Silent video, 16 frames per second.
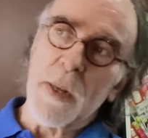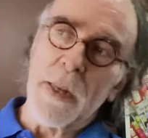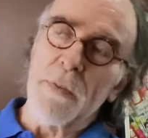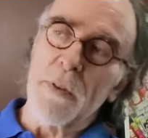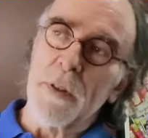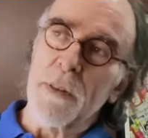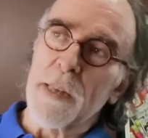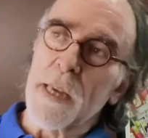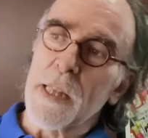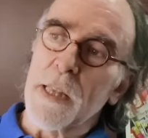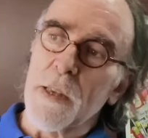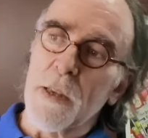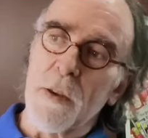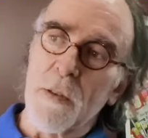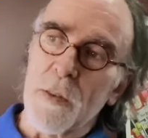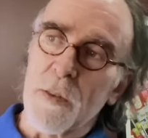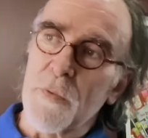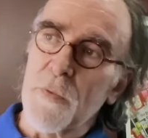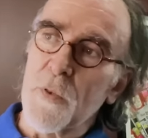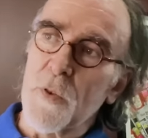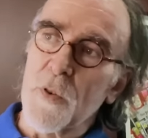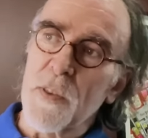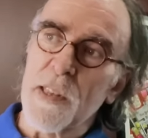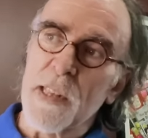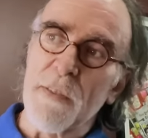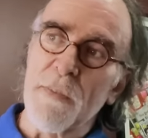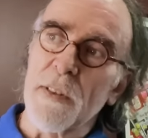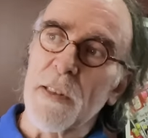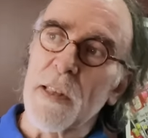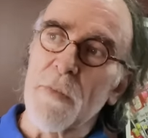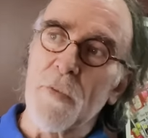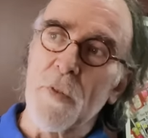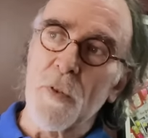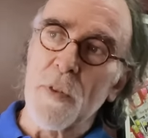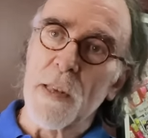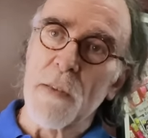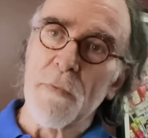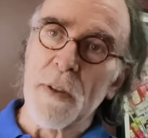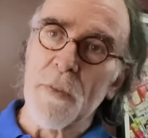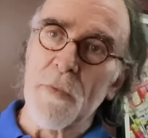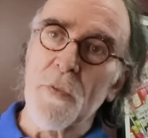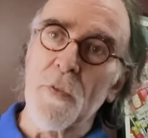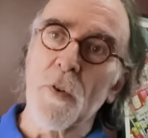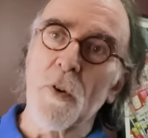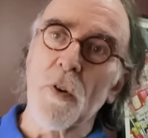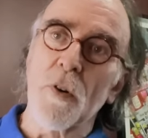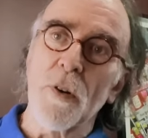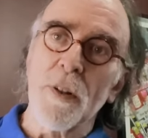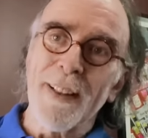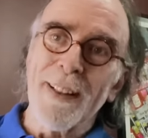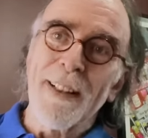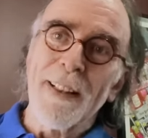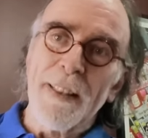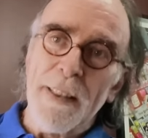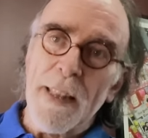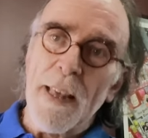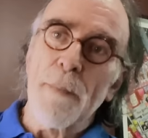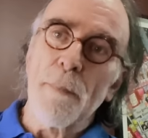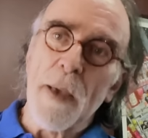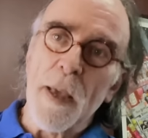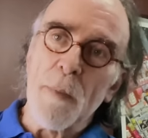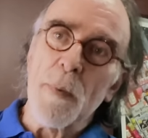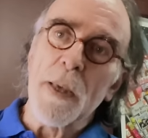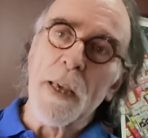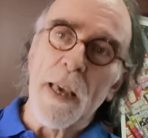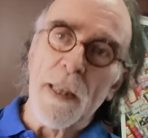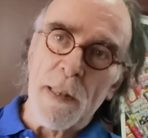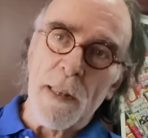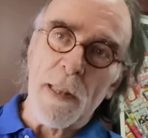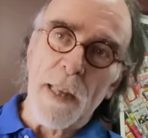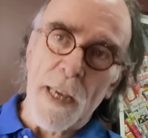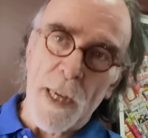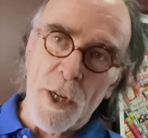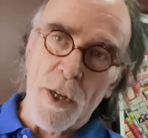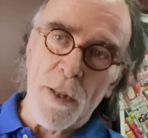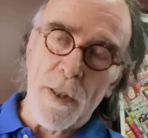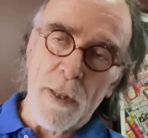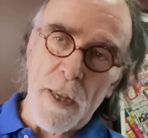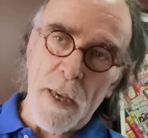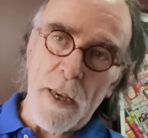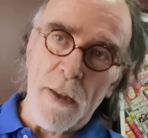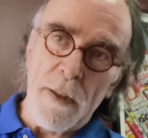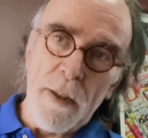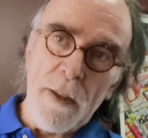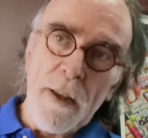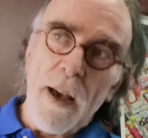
a level on 10 year yields of 470, 474 there may be hesitation there.